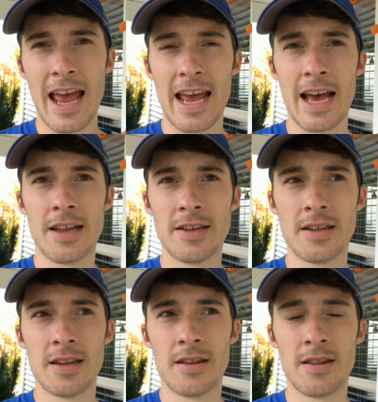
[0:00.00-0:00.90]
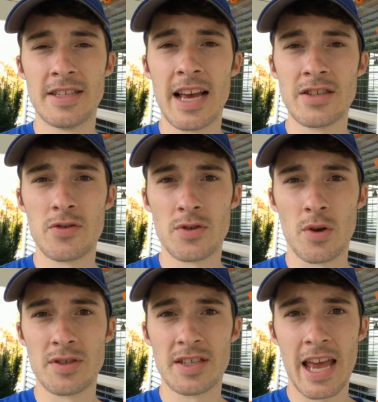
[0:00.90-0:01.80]
And the test
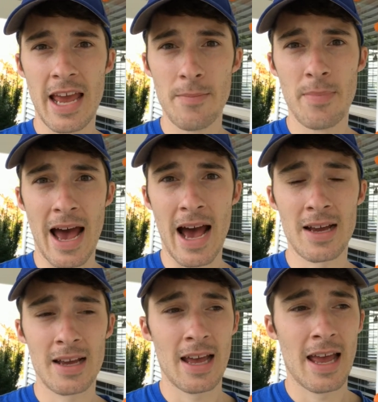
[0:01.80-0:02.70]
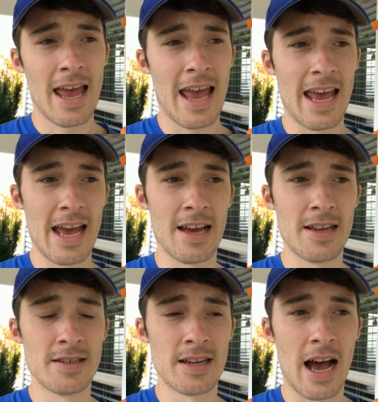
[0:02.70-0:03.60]
results came back,
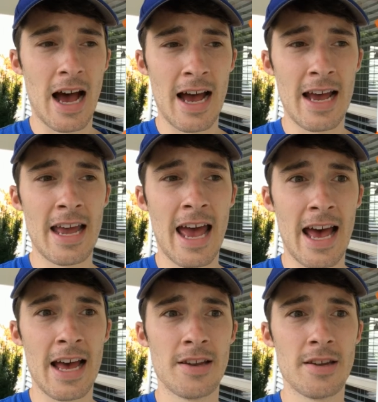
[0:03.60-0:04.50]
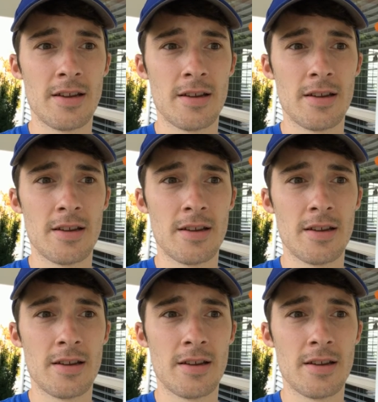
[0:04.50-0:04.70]
and I had